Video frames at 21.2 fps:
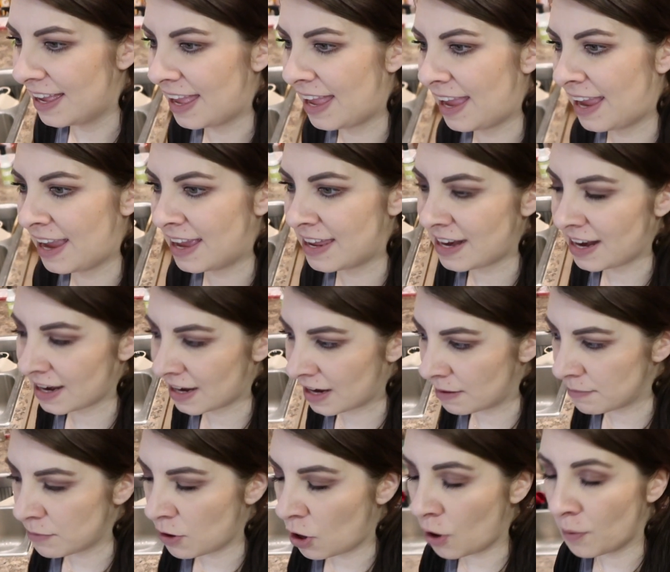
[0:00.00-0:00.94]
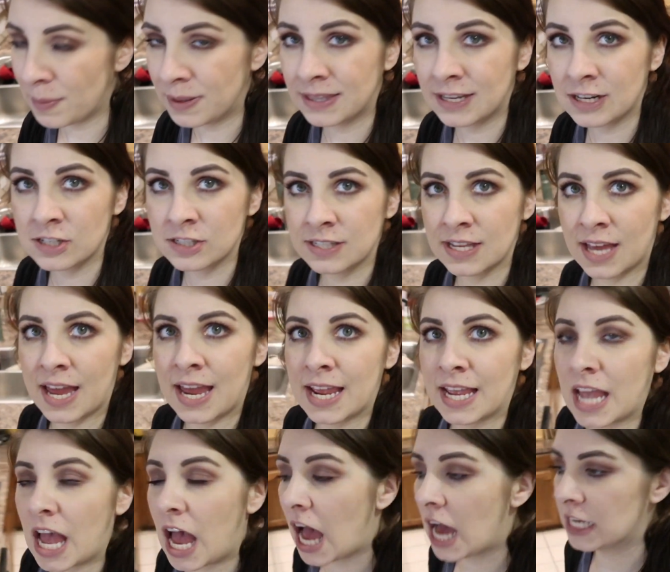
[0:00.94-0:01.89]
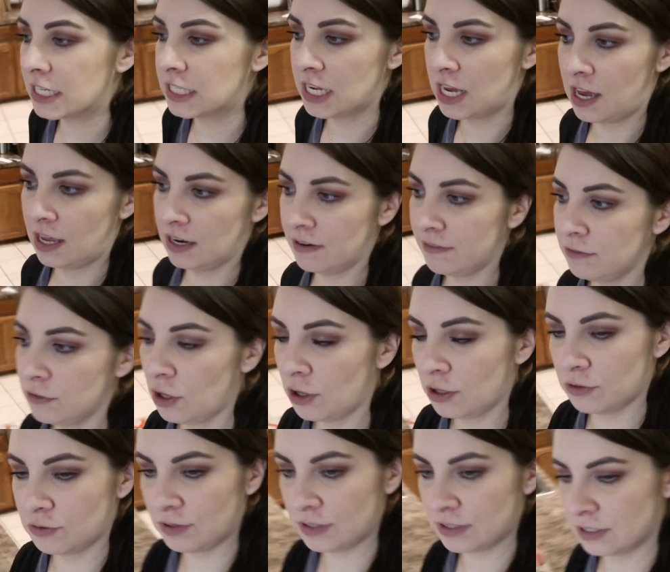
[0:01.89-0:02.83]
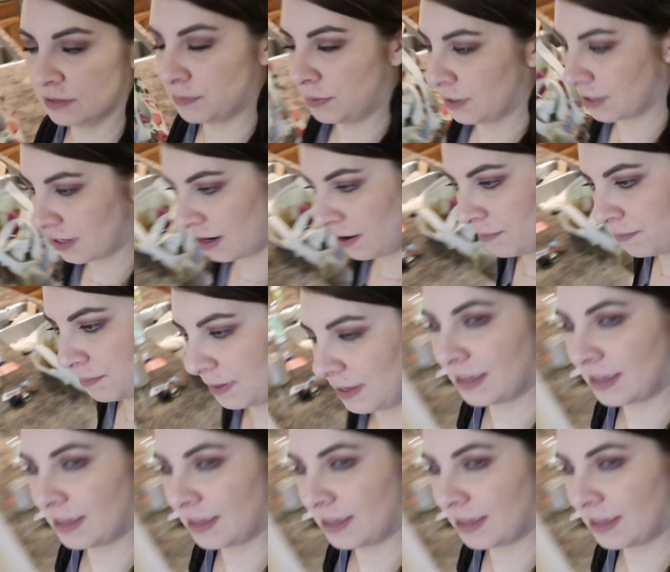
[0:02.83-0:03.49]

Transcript: And I come home and there's like a ton of laundry to put up